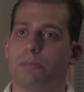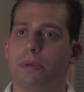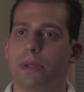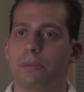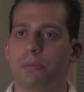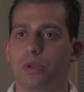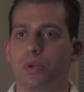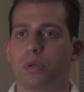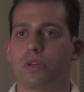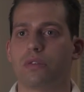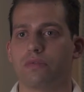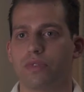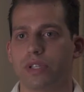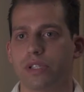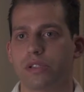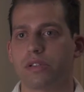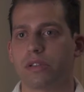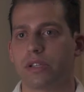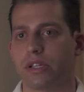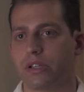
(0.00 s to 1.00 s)
or people who have
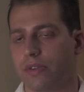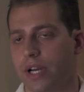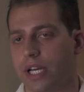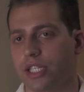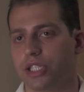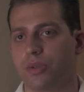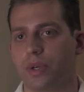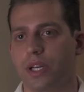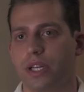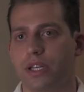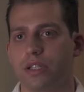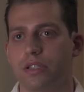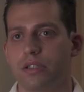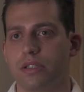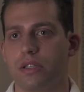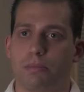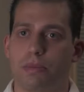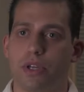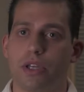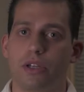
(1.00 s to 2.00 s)
recently graduated.
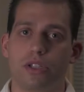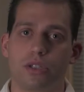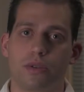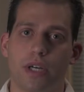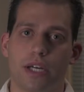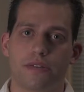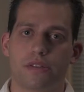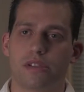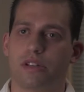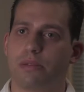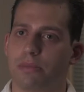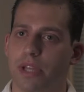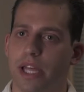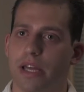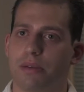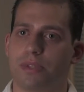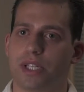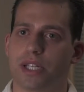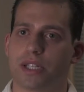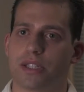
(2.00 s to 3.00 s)
But you do have some
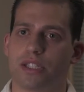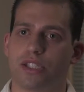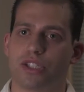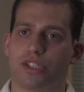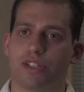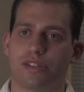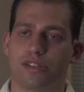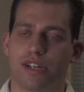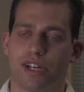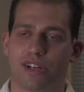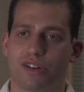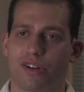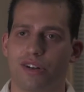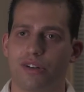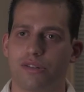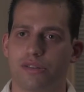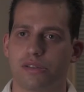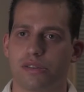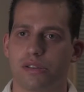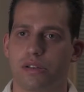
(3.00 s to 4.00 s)
lab technicians that are
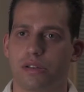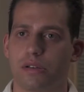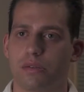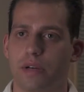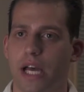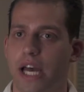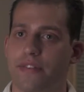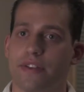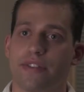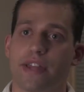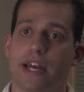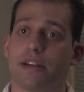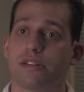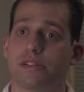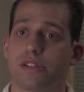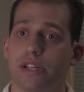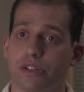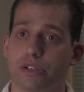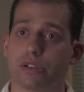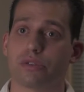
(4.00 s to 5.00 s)
also having that
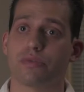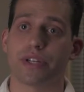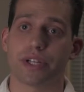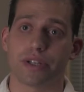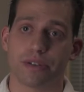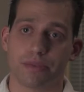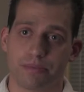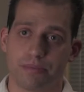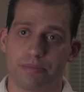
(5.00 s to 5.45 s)
as their career.